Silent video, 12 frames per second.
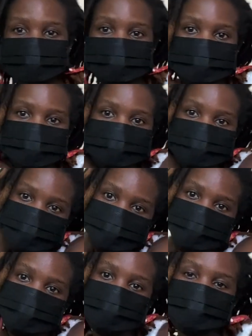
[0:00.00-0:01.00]
and
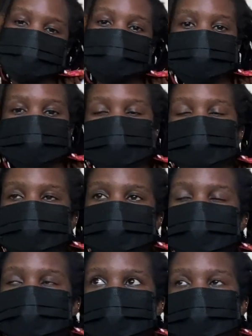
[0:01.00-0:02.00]
everything like that, because